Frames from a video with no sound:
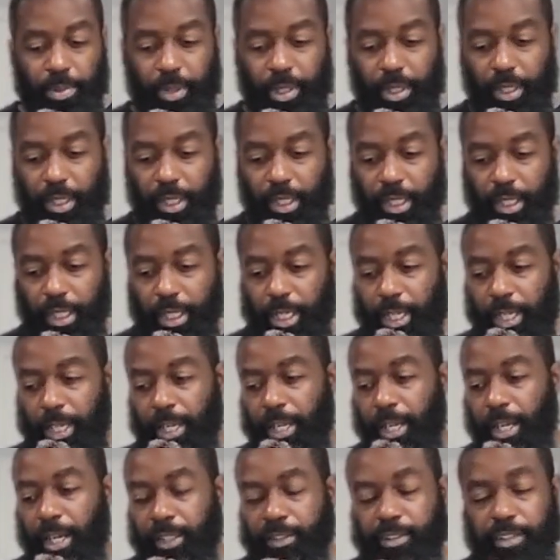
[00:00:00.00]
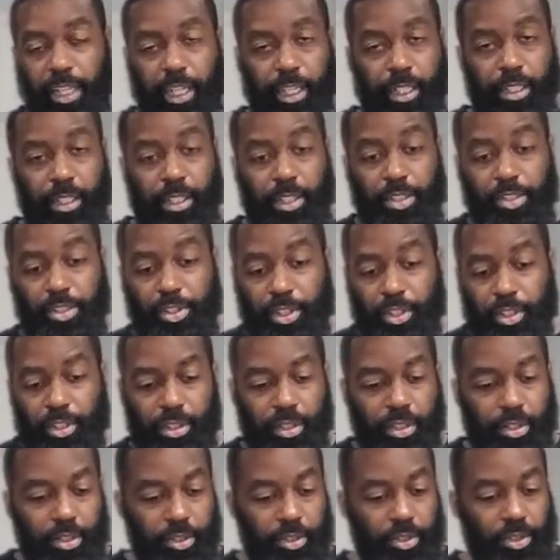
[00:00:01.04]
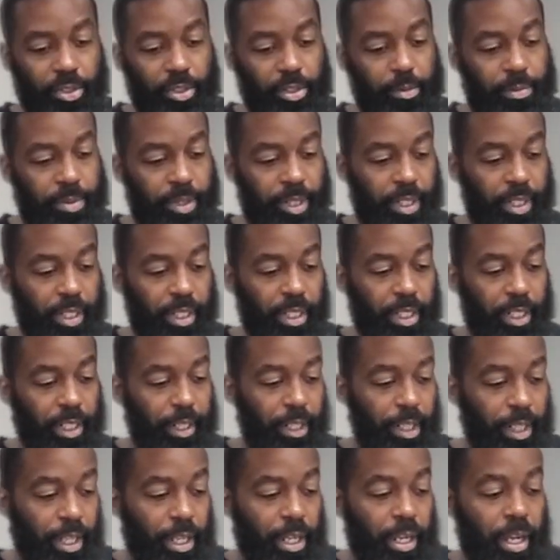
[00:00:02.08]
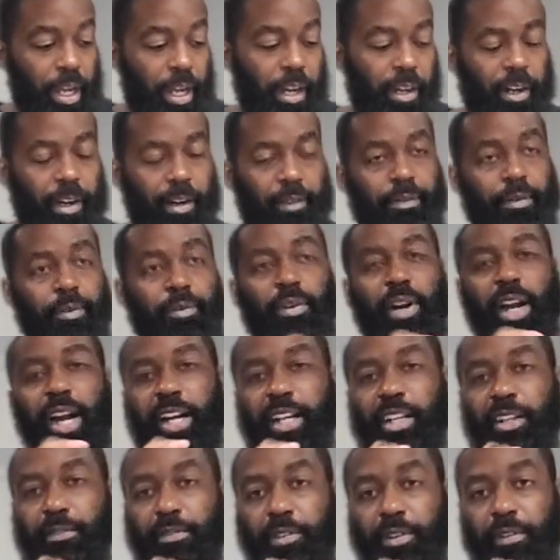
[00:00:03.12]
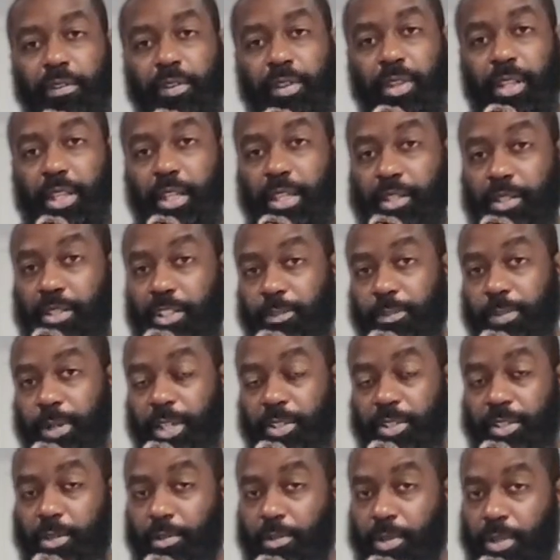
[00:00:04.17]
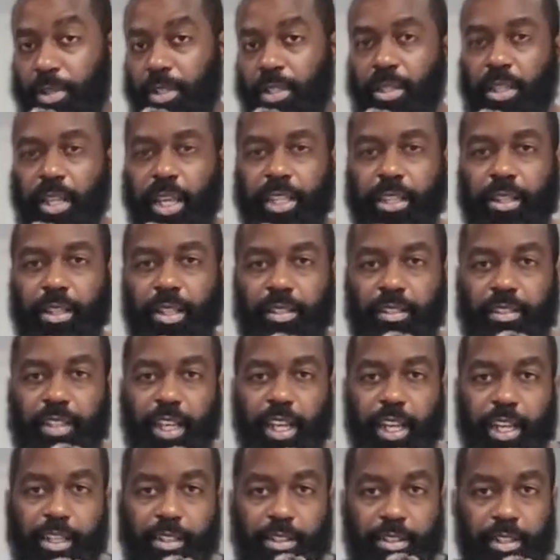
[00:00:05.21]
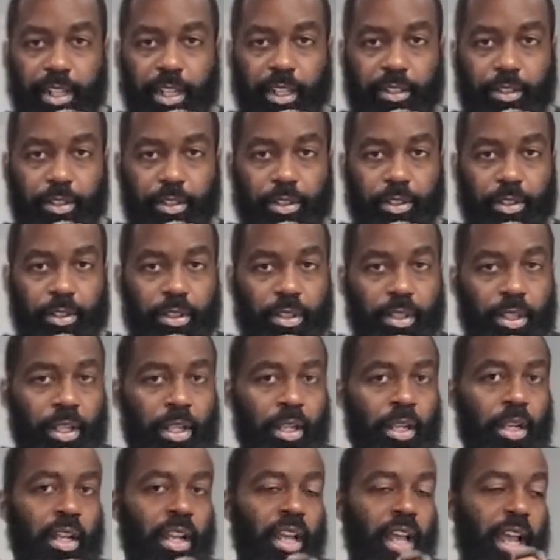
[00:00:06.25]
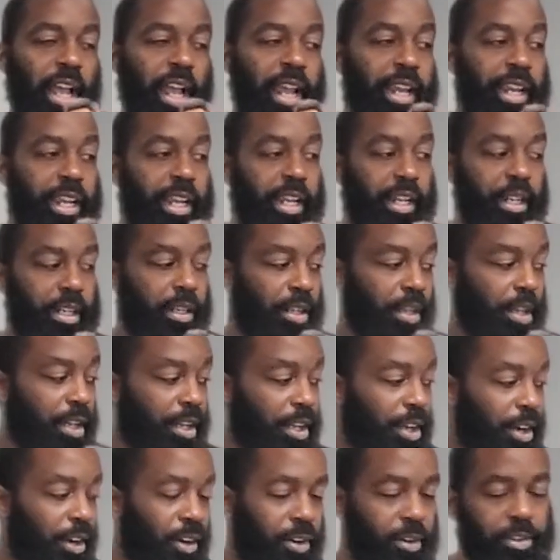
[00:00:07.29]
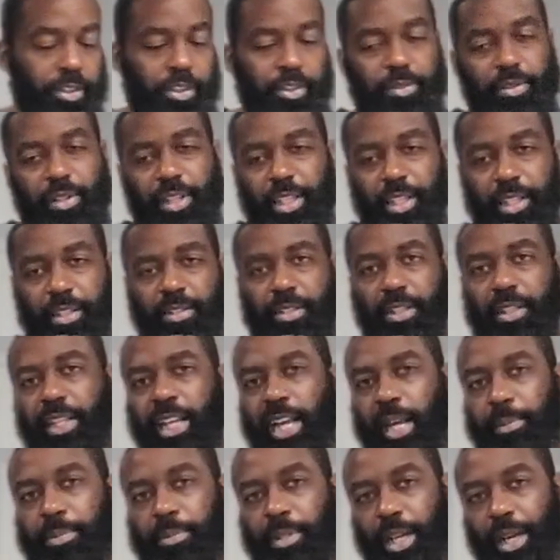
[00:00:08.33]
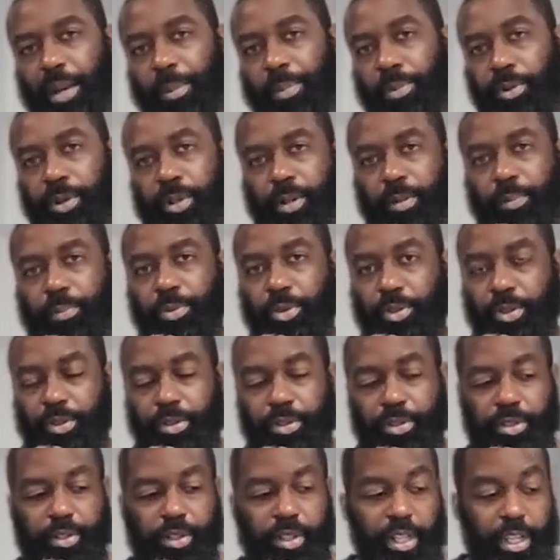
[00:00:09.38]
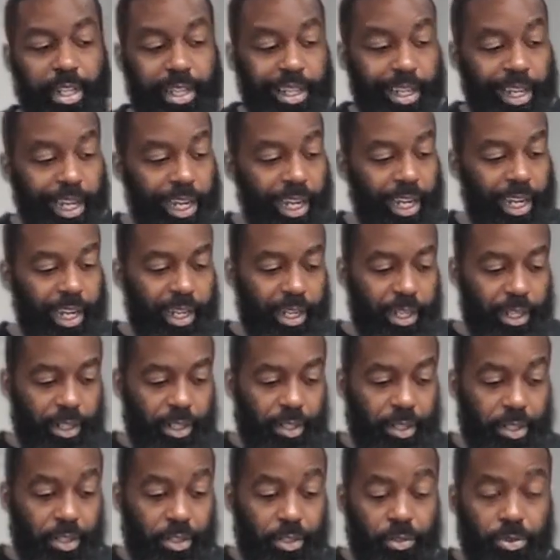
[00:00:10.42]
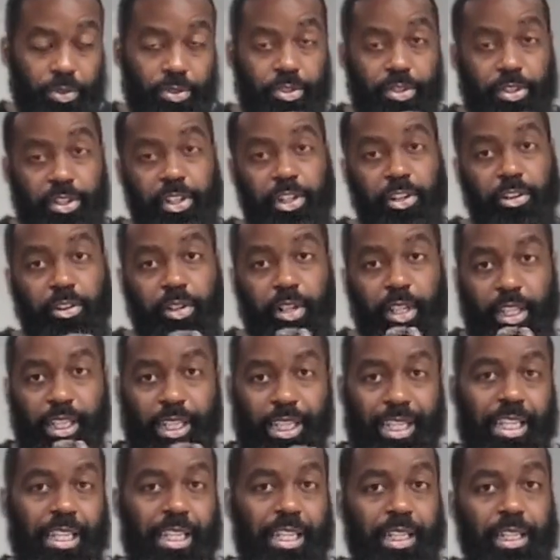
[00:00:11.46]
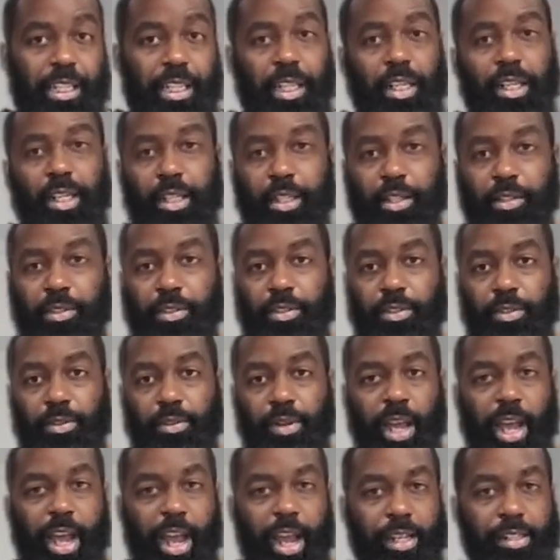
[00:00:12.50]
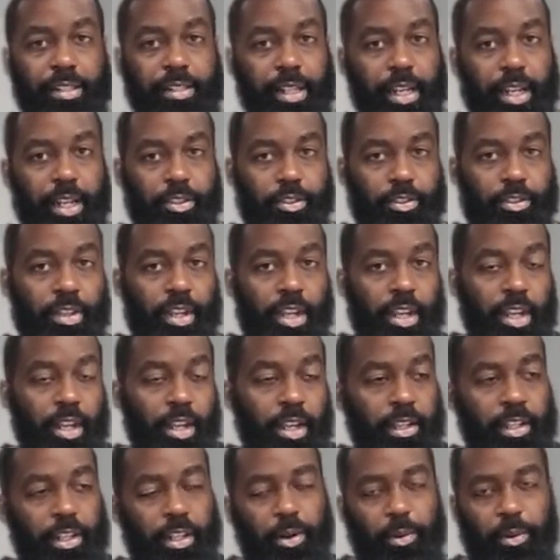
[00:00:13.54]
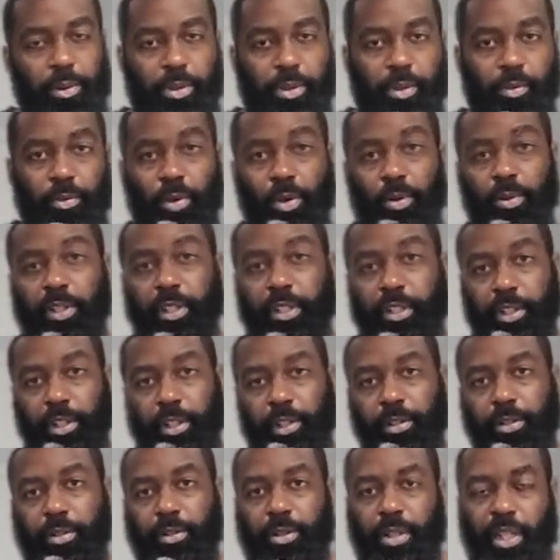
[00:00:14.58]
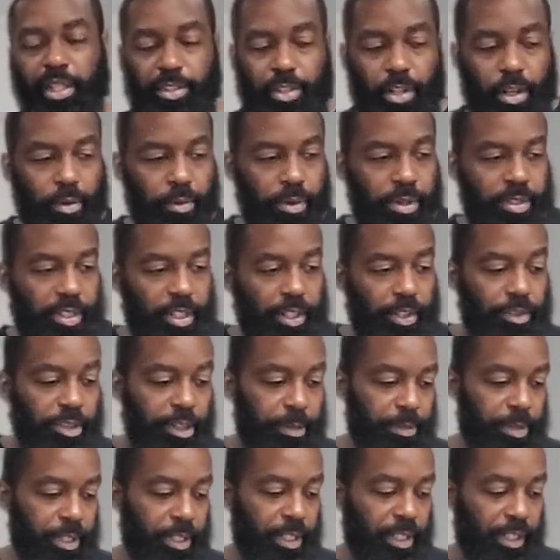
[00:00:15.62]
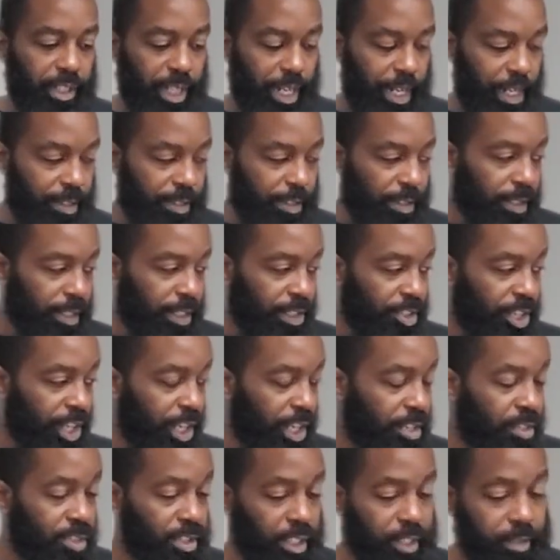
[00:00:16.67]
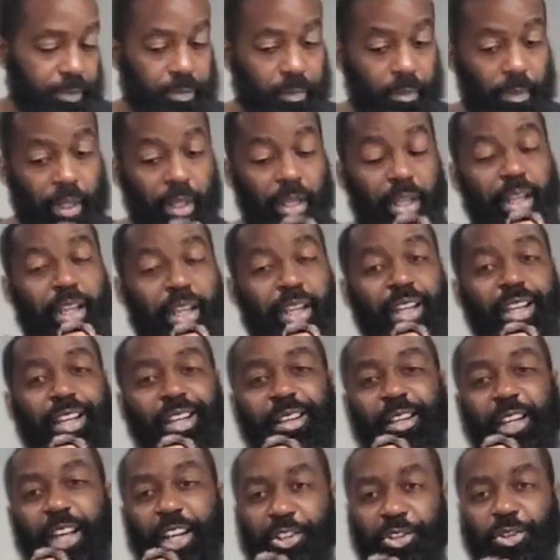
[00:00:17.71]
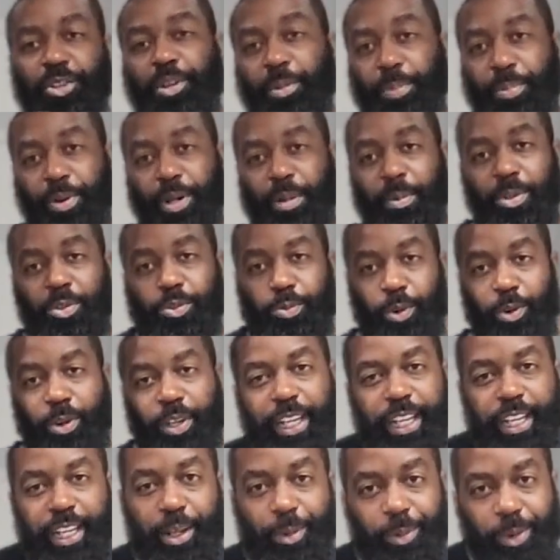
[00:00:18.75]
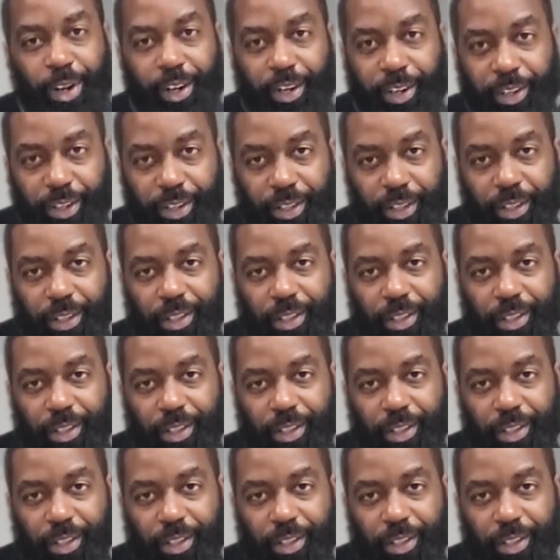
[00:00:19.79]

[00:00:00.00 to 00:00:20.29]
be a technician. You could be a variety of different things, especially within like the tech sector. And all you need is a laptop or a computer and your security key to get into access, with a rolling code that's always encrypted and constantly changing. And you can pretty much work anywhere.